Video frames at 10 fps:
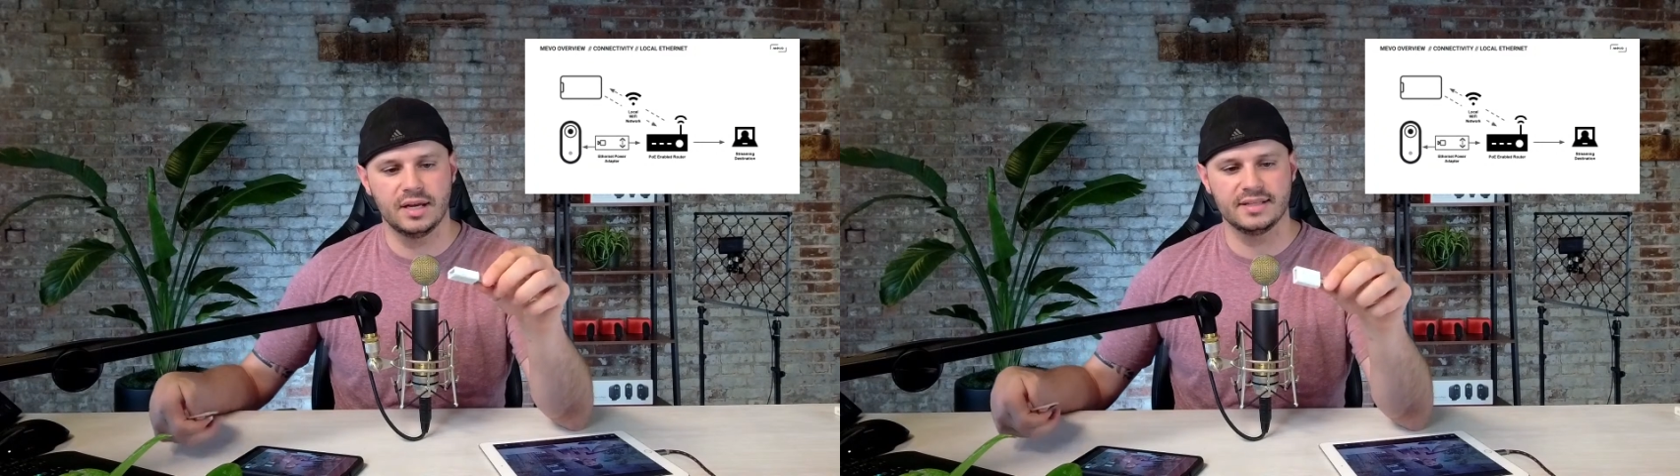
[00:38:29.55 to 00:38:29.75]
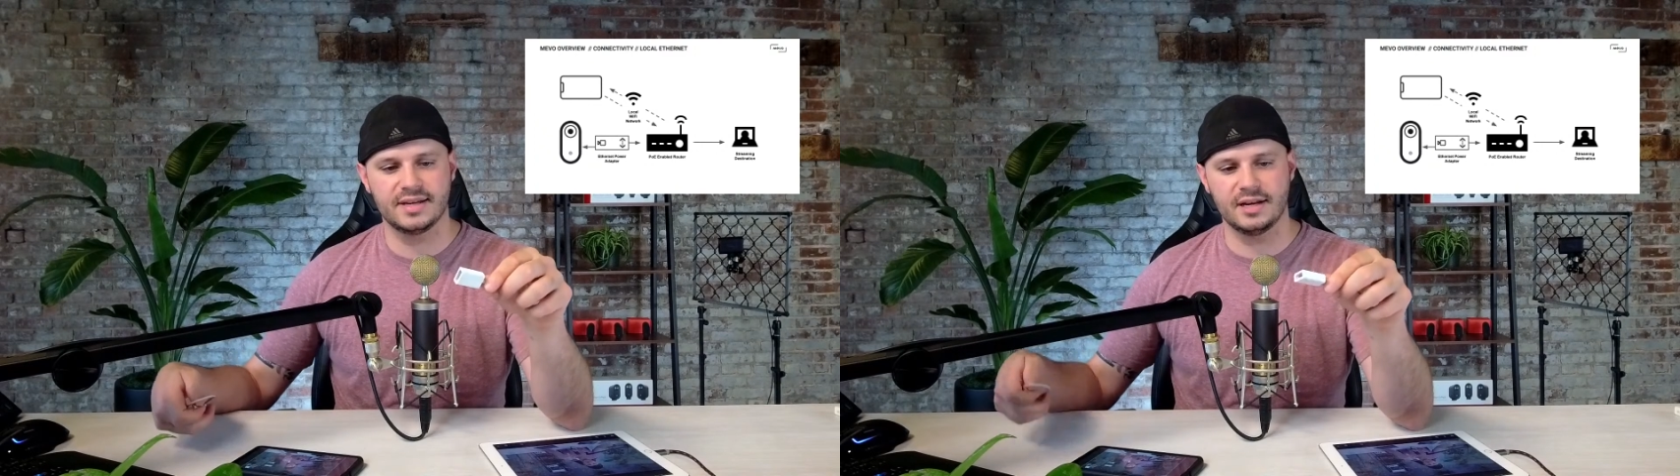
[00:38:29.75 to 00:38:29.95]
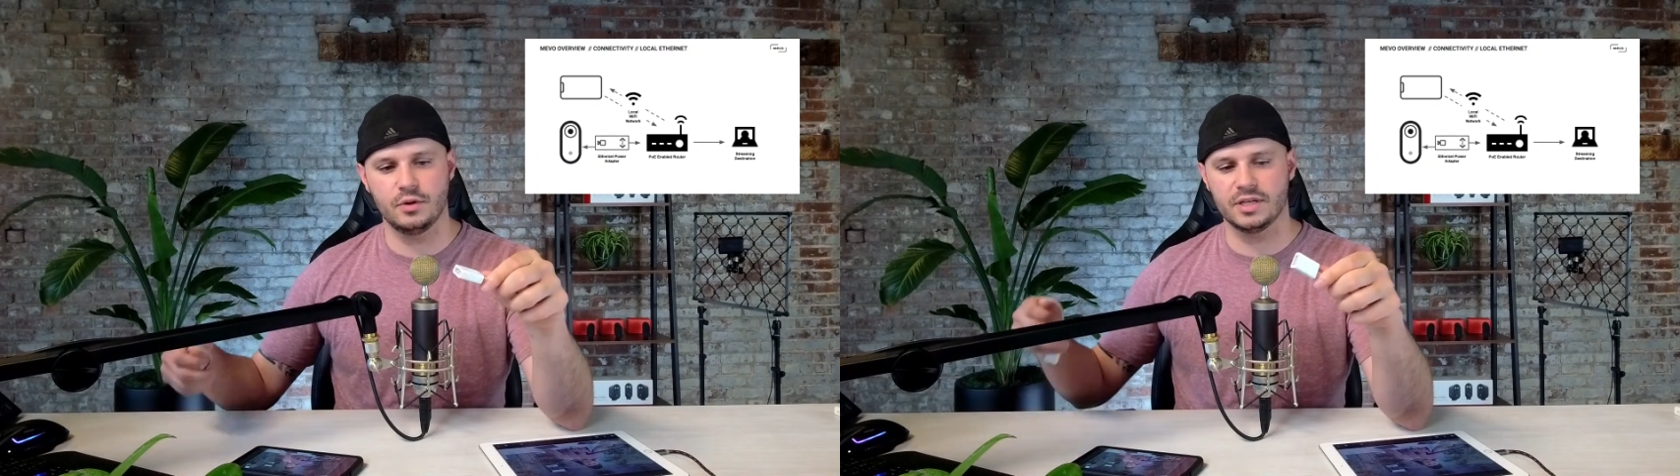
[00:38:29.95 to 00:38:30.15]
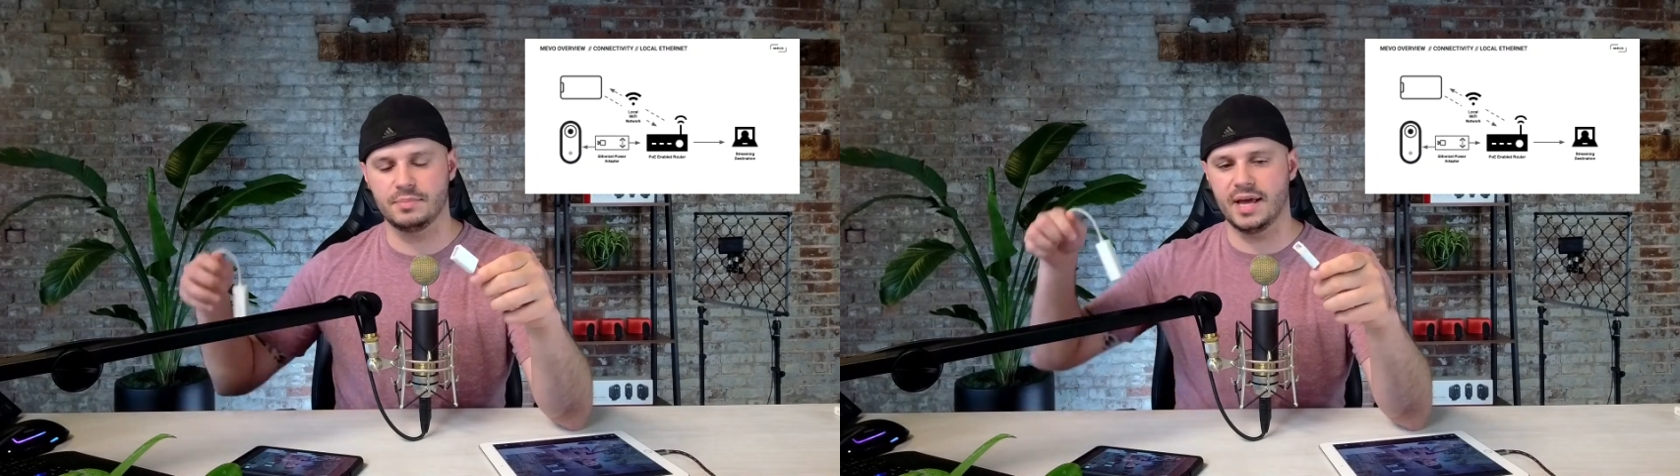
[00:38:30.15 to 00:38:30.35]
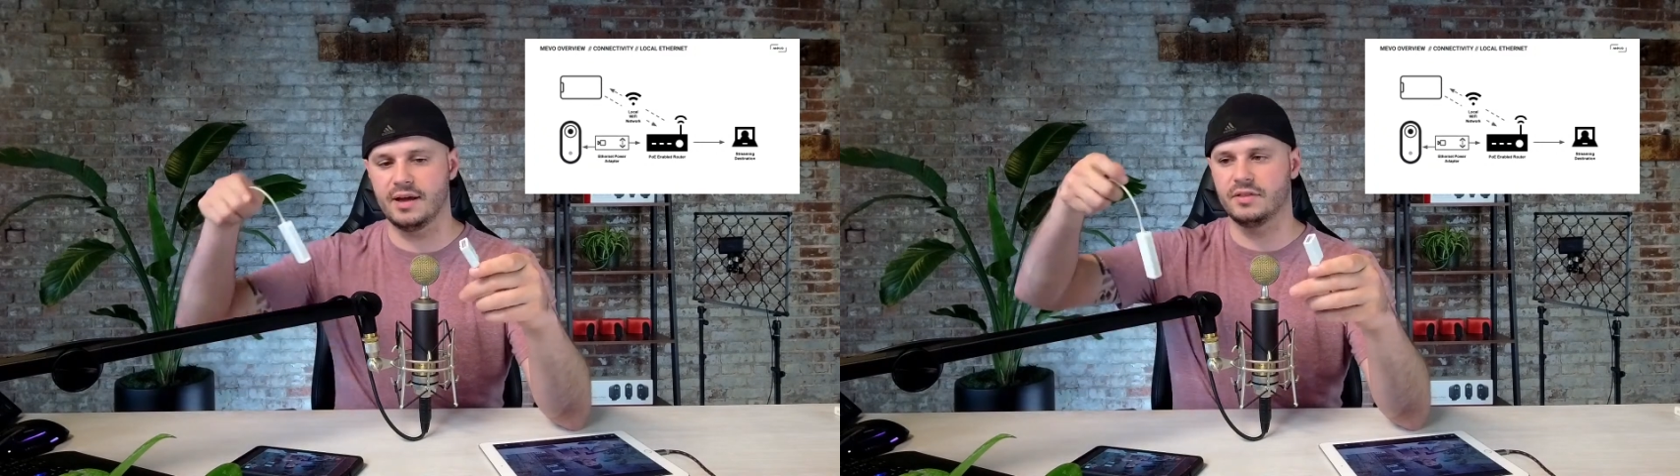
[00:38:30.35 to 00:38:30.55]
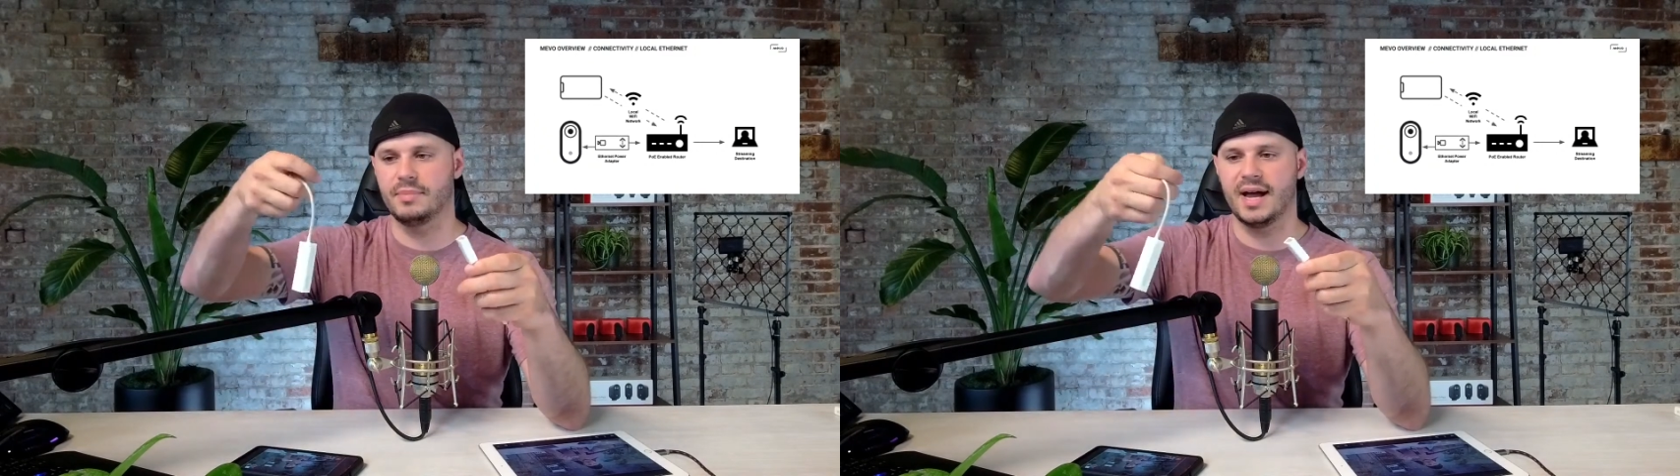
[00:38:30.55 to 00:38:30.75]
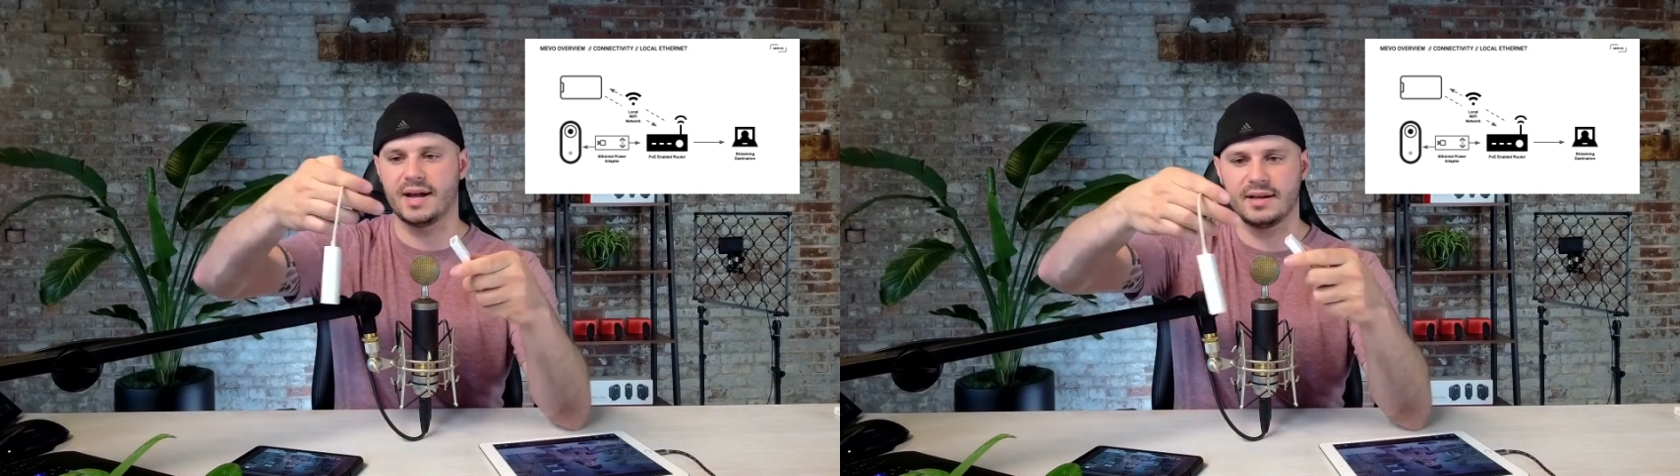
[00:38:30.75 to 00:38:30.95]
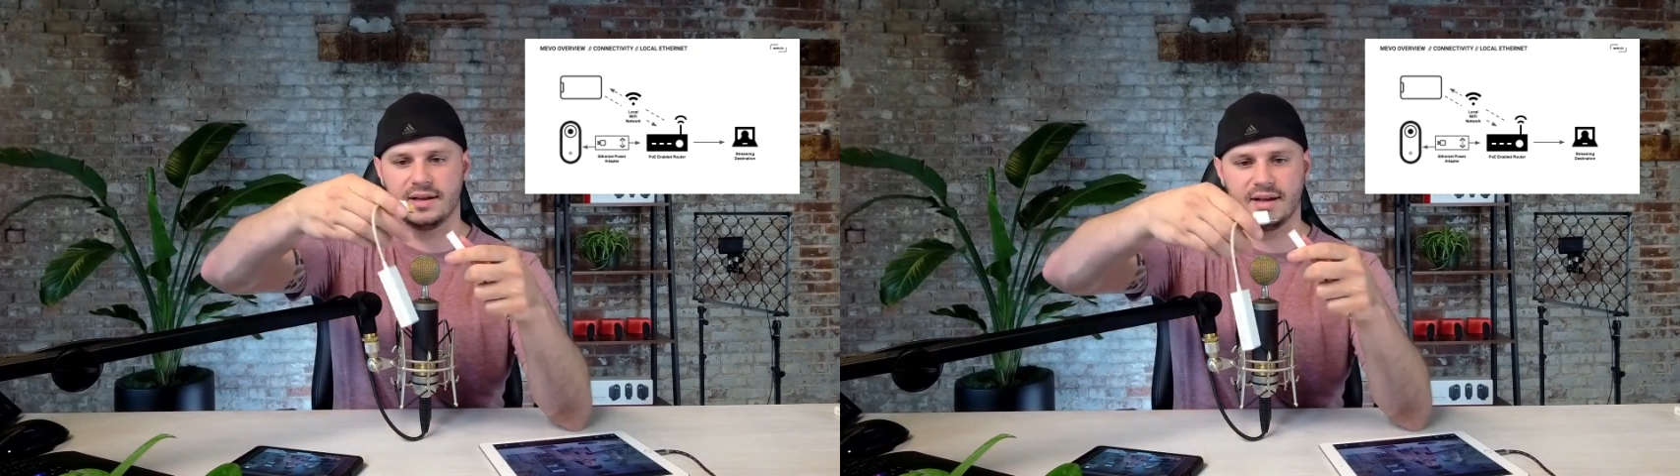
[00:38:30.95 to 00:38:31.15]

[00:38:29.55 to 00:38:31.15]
it's got a USB-A on the back,